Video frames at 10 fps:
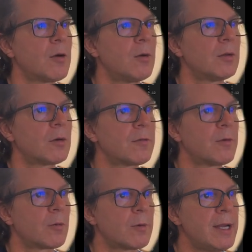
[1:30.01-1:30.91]
go and look
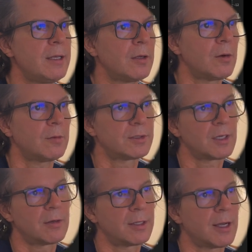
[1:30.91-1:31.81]
for radio, which
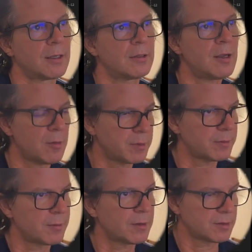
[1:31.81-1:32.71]
I already got it there, but
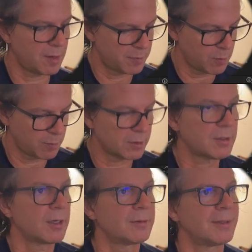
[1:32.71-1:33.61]
I'll type it one more
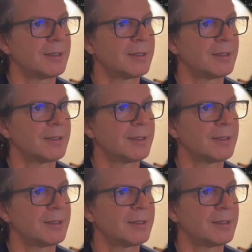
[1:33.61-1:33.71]
time.